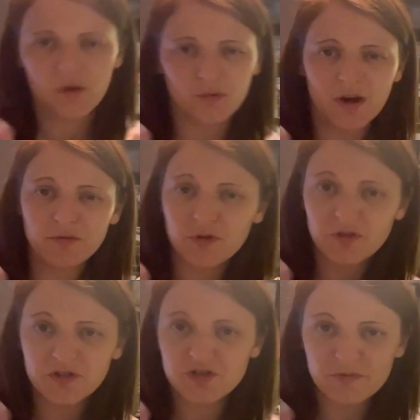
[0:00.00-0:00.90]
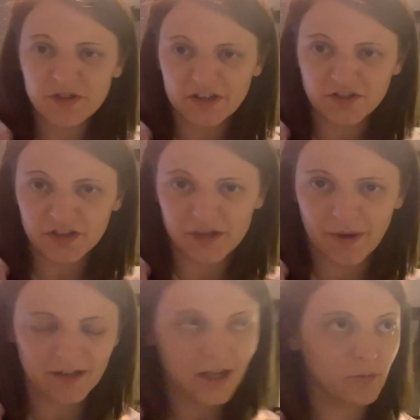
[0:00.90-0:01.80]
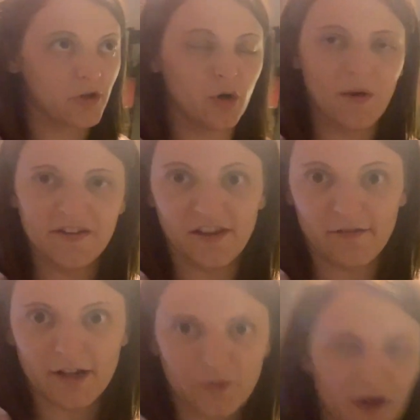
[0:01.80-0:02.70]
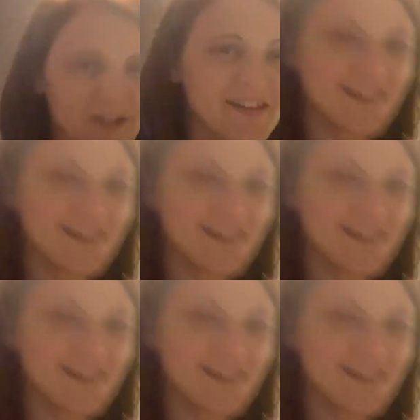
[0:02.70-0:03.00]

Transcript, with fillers: While we're on the subject on eBay, like we always are anyway,